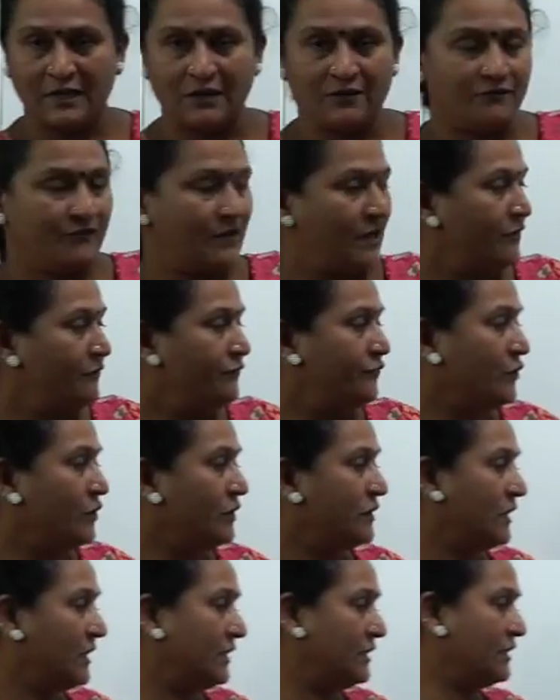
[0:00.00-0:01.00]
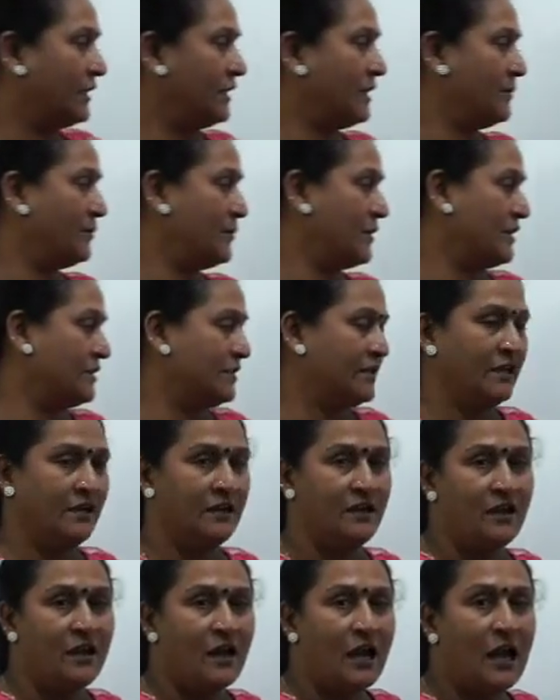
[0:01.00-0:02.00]
1/4 at 30%.
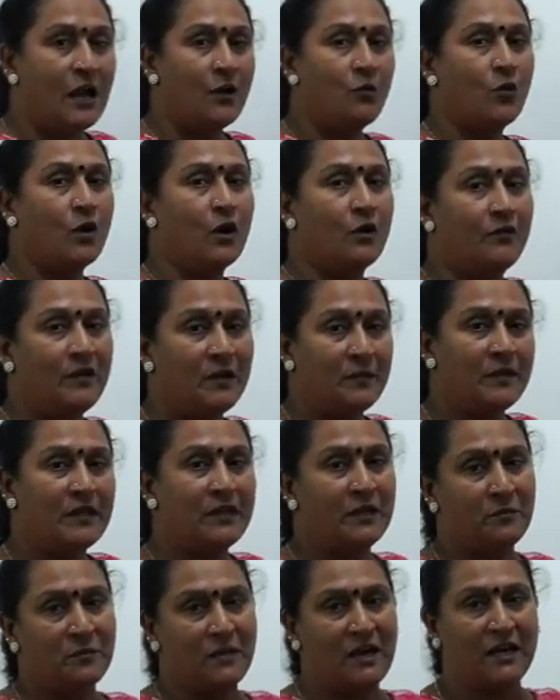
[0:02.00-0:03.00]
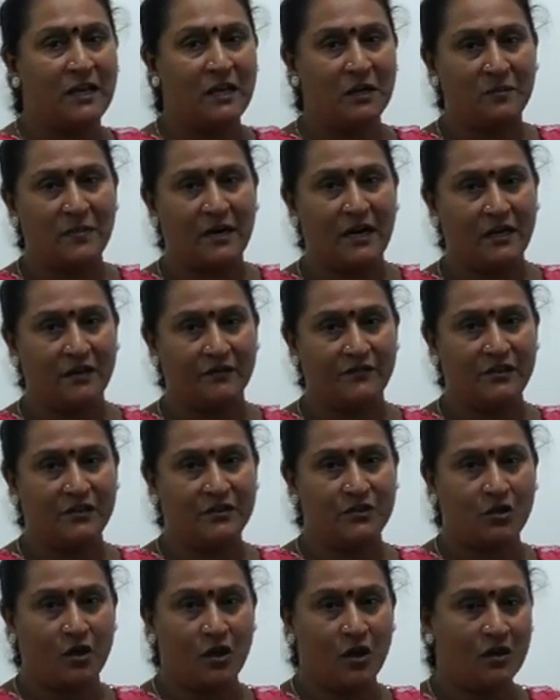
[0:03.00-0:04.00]
And what will be the remaining part of the
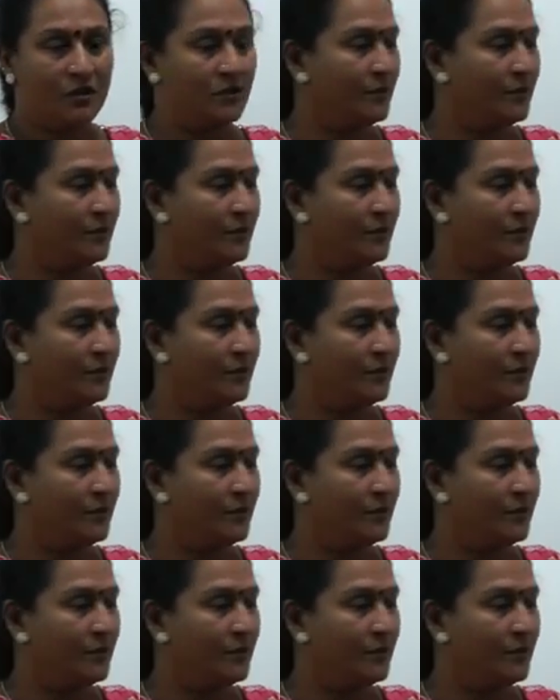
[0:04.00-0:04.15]
stock?